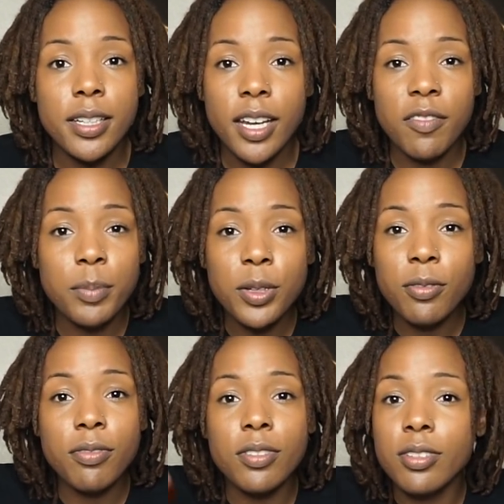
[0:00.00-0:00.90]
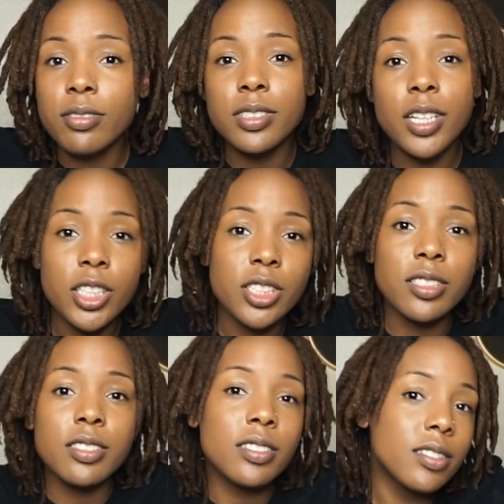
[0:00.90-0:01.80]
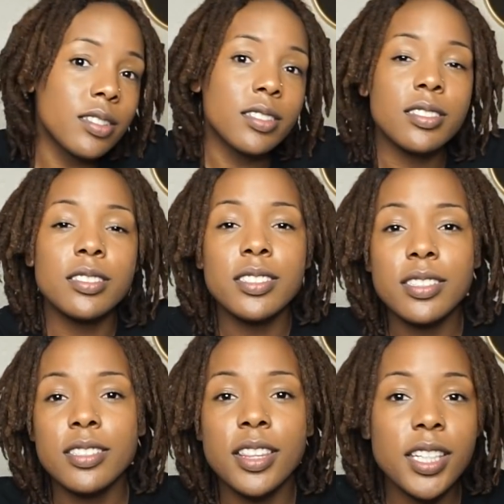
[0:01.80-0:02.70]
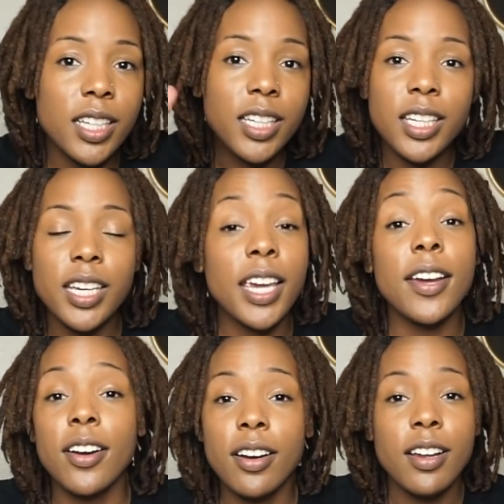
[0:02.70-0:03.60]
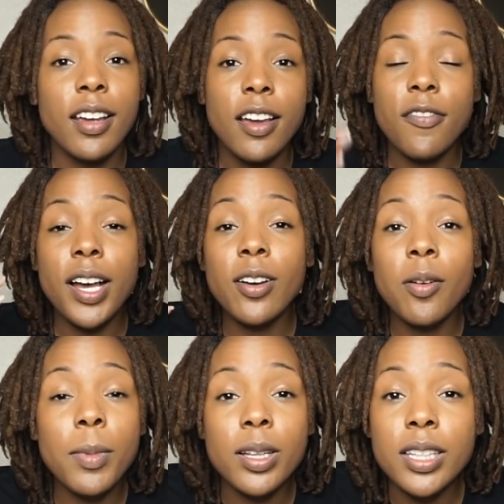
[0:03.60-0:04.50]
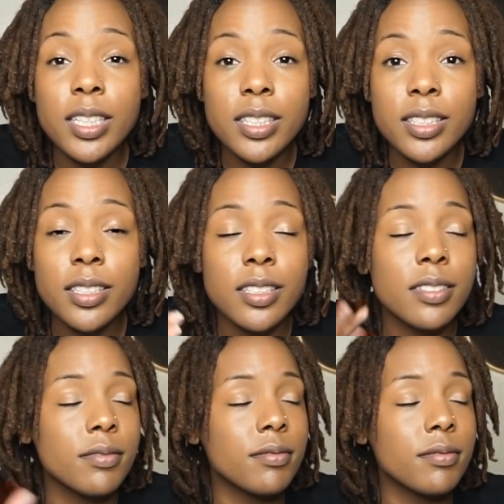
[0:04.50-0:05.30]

They have beautiful, luscious, thick hair. If I comb out this,